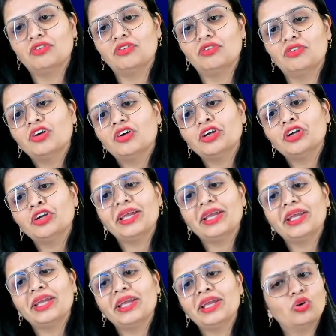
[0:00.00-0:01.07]
what do you mean
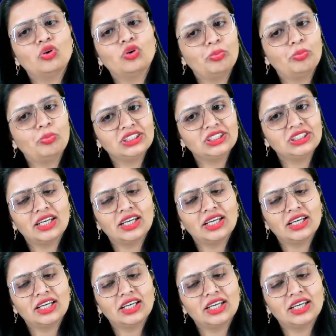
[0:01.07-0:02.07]
by open channel flow?